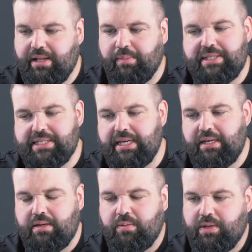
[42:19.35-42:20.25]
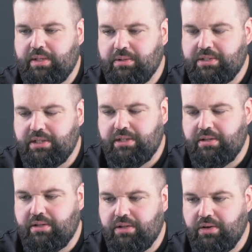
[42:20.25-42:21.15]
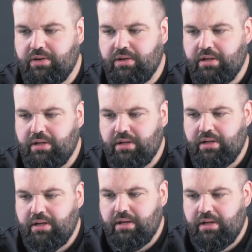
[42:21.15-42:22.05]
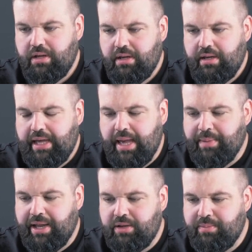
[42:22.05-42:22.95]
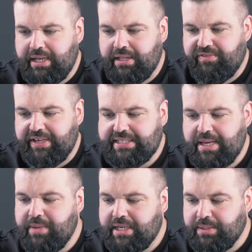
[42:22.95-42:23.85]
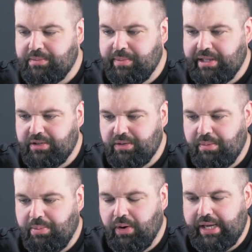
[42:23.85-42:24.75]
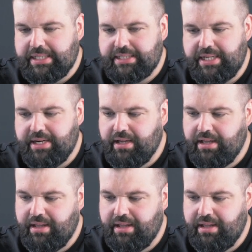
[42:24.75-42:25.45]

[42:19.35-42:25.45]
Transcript: Let me see what he wants to, to do. Hey man, are you meaning to FaceTime me? Because I'm in the middle of doing a podcast here.